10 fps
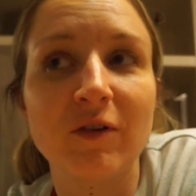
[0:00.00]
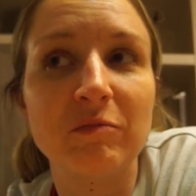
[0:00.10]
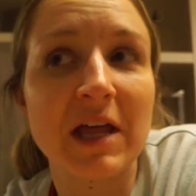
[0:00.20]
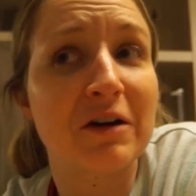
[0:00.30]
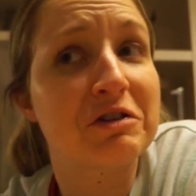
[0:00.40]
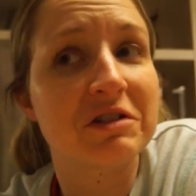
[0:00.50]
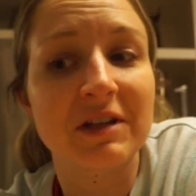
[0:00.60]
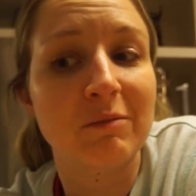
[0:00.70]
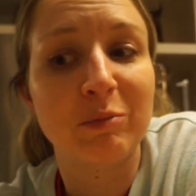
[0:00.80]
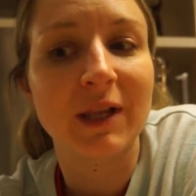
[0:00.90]
them that are just
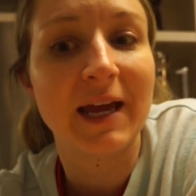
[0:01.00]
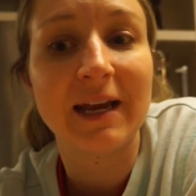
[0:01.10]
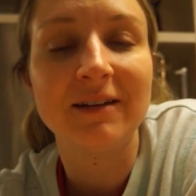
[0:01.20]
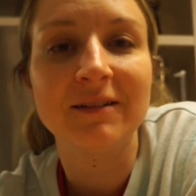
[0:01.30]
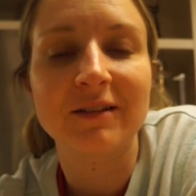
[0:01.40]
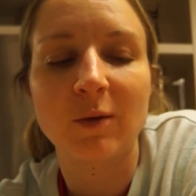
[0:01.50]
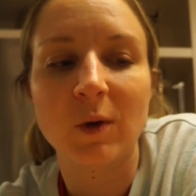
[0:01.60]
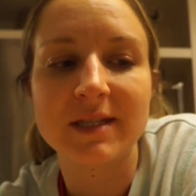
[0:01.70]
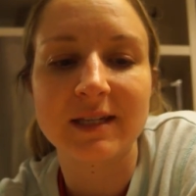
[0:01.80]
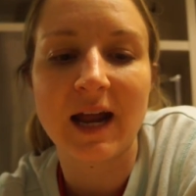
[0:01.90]
like plain. The
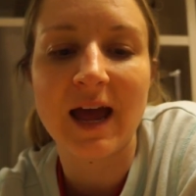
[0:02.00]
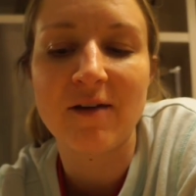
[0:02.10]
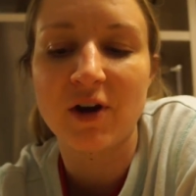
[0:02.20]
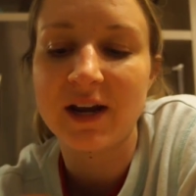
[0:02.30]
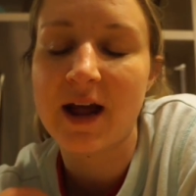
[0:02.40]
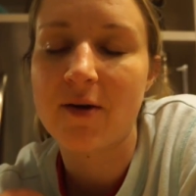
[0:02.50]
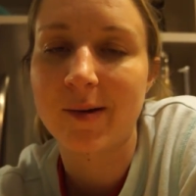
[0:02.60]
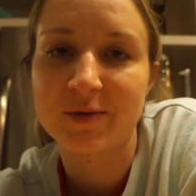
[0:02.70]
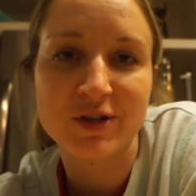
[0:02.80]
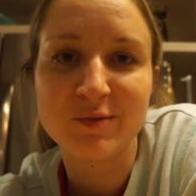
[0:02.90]
ones that I have right now
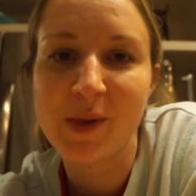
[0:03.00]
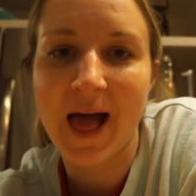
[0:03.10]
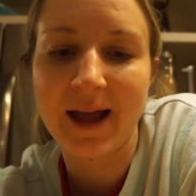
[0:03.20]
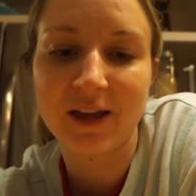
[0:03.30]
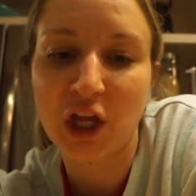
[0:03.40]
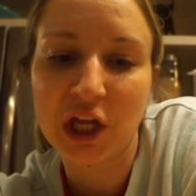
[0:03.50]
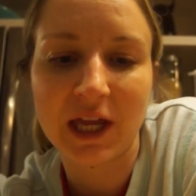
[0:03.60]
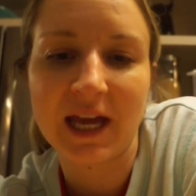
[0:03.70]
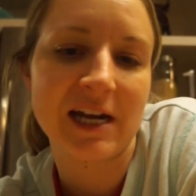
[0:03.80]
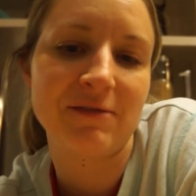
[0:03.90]
are just black. You
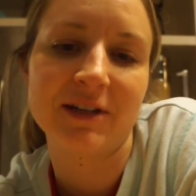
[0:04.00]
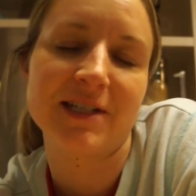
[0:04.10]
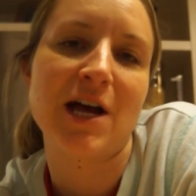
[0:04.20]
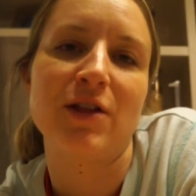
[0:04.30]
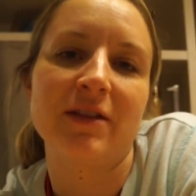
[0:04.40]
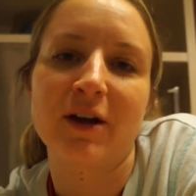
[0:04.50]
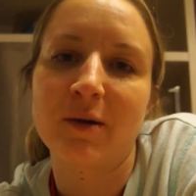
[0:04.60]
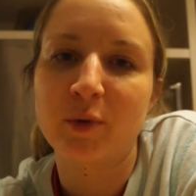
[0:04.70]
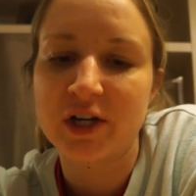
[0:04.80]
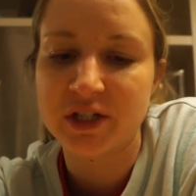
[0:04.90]
can't even tell that they're
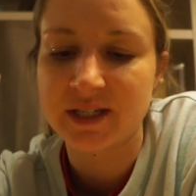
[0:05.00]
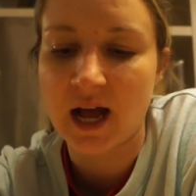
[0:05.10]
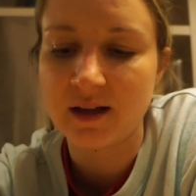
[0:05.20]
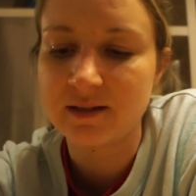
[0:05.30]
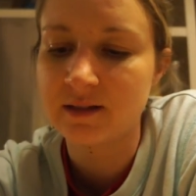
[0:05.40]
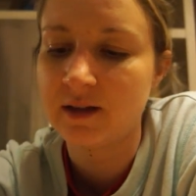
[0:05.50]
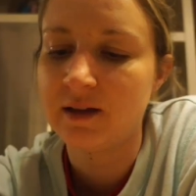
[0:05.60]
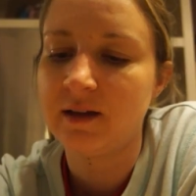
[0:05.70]
compression socks.